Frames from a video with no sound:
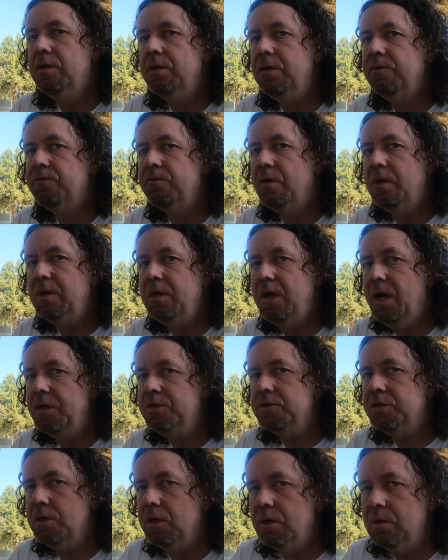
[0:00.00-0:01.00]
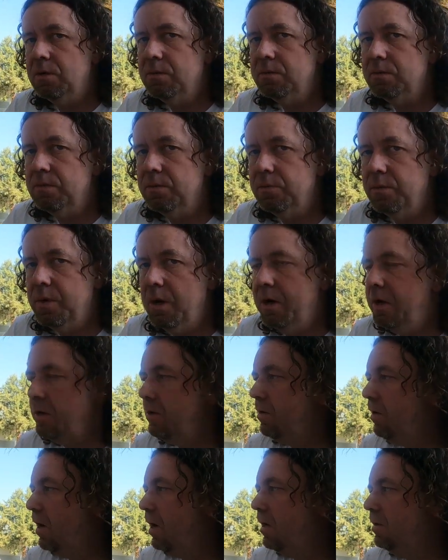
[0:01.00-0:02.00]
that have run nitro, we already
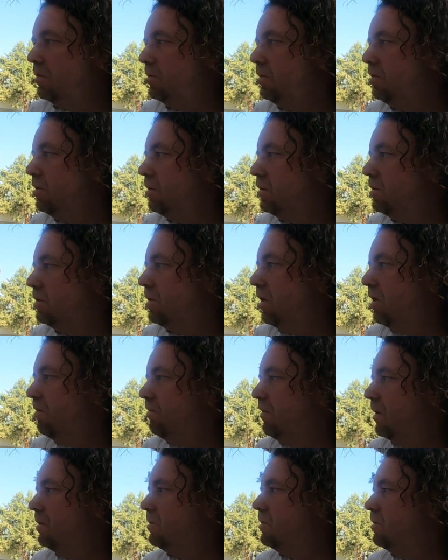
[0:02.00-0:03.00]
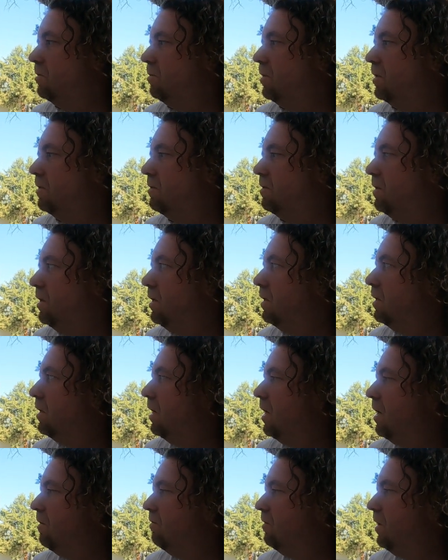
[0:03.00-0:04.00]
know how to do this stuff. That's no big thing.
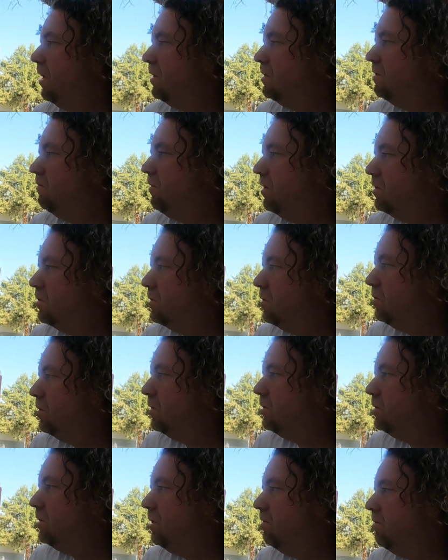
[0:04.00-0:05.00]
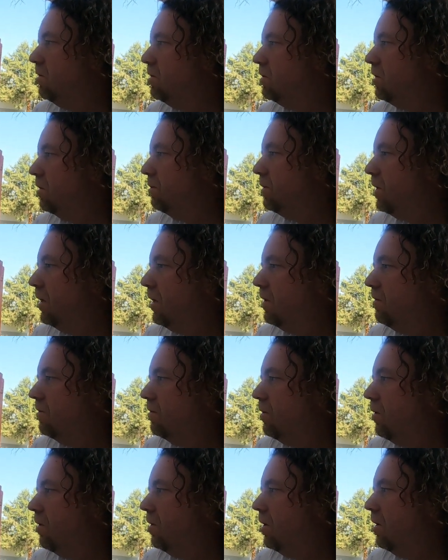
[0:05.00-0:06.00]
I have lots of extra receivers. I'll probably
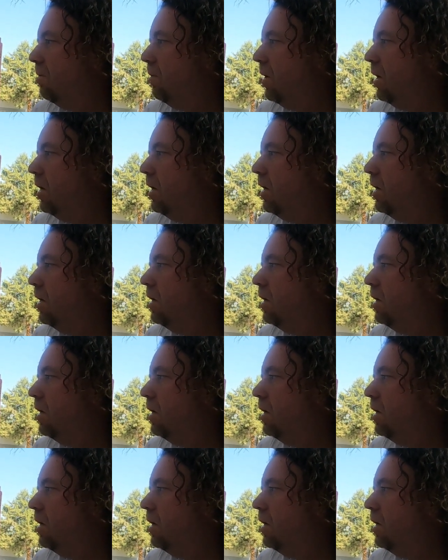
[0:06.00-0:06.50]
throw it on my